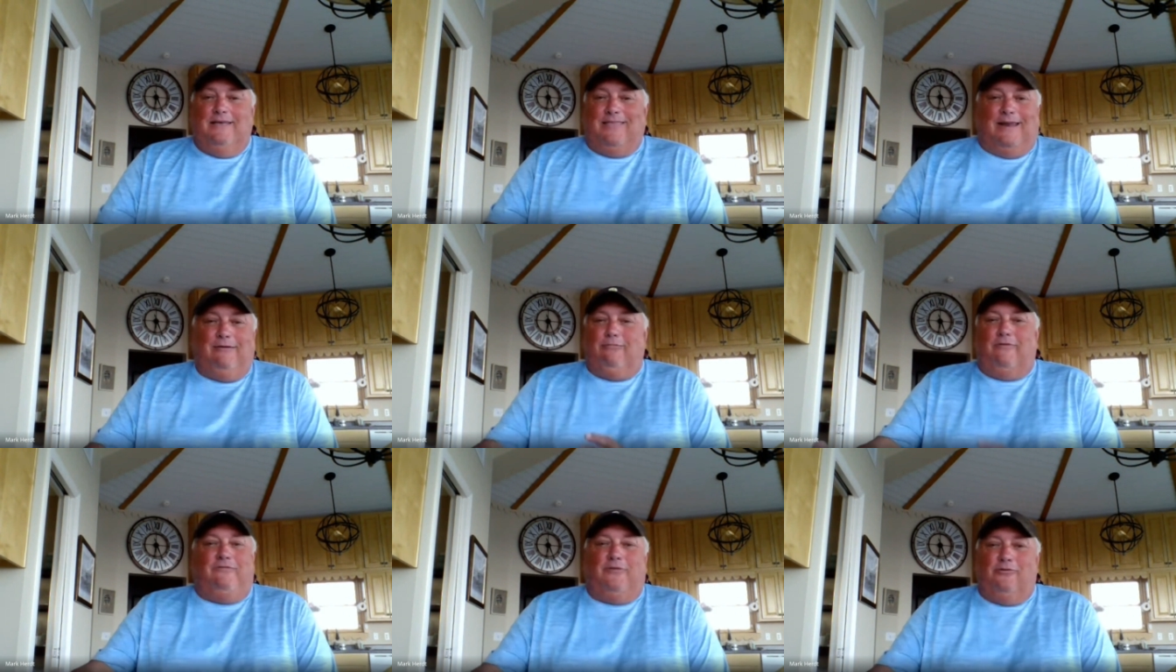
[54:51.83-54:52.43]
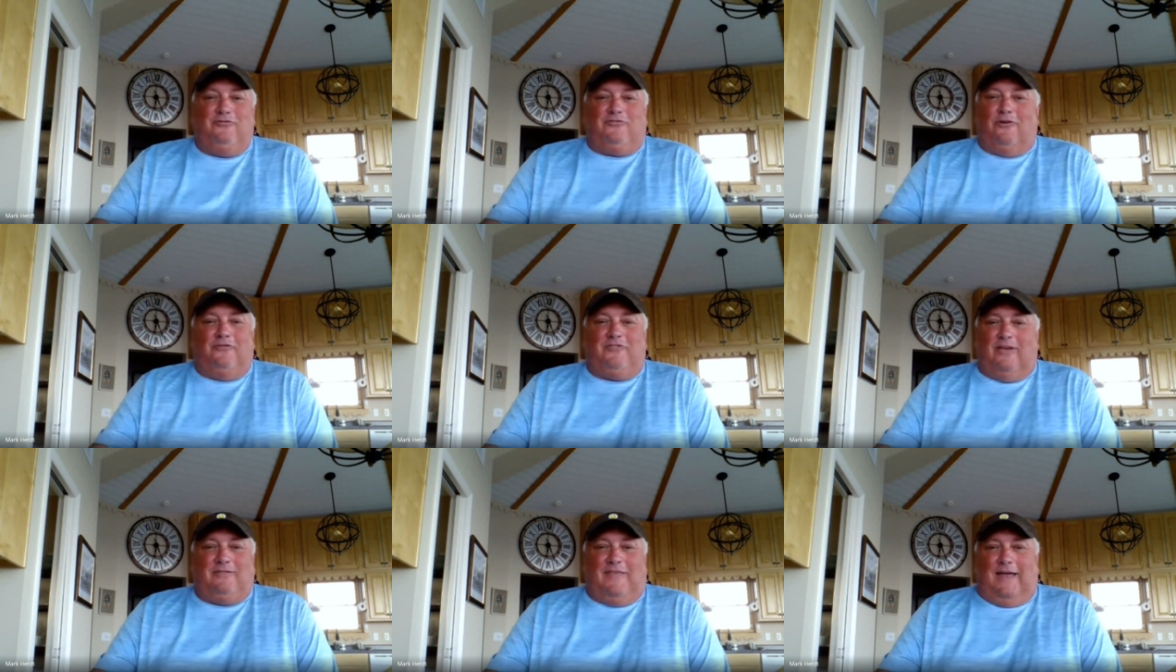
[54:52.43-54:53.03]
they didn't review
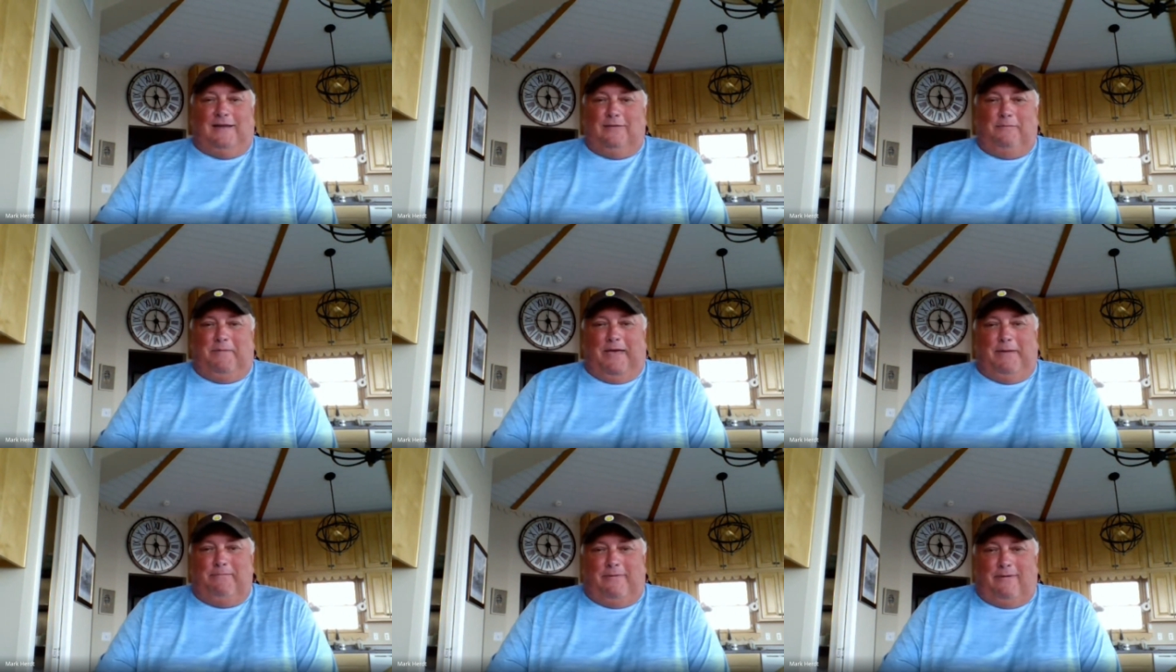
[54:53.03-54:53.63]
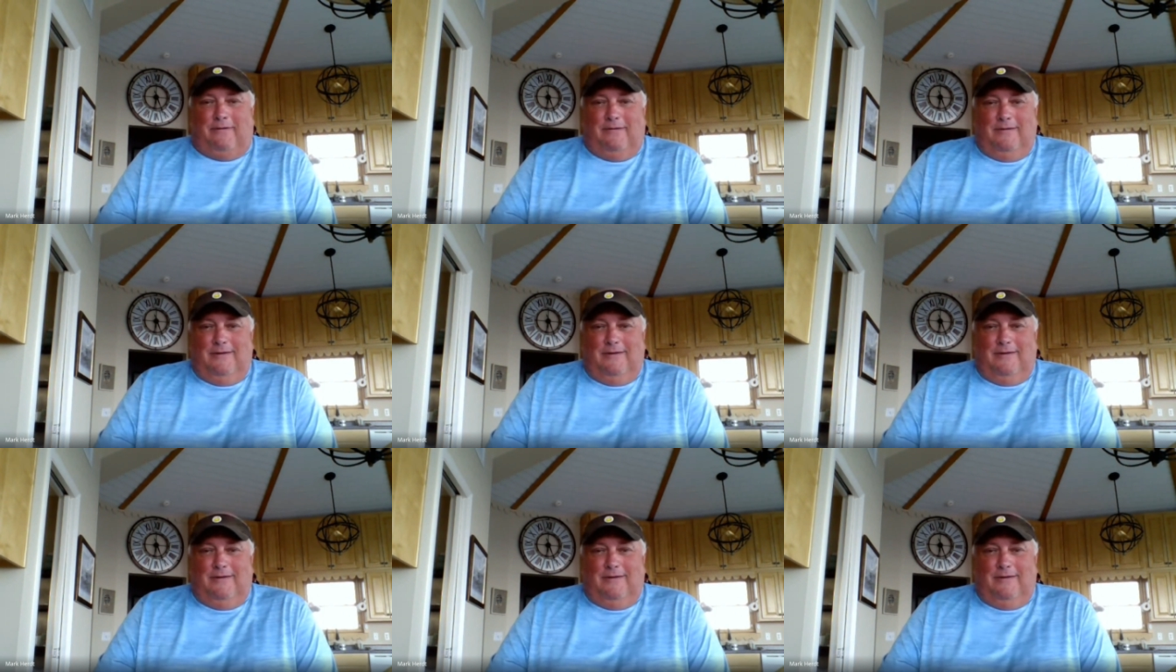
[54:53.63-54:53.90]
shows like that in the paper.